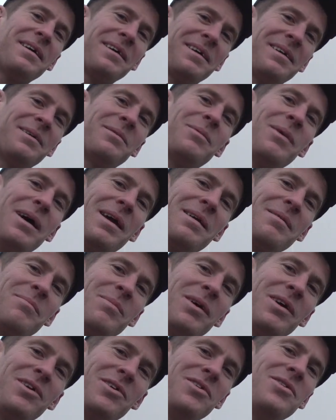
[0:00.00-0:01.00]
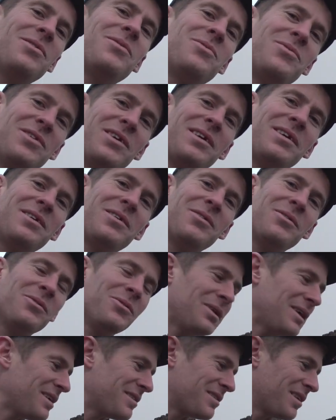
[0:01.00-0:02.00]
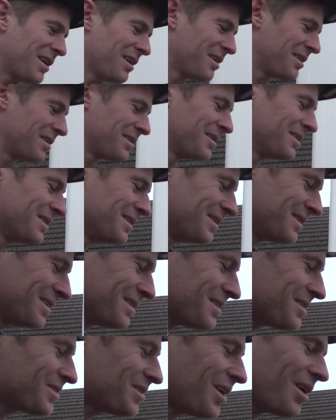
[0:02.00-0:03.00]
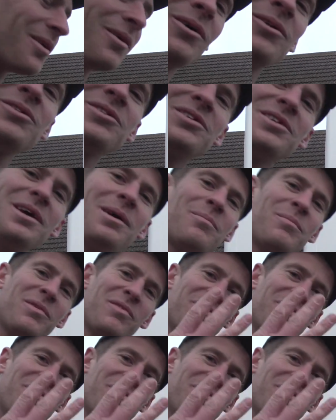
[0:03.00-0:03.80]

in a way by using your litter. So on to number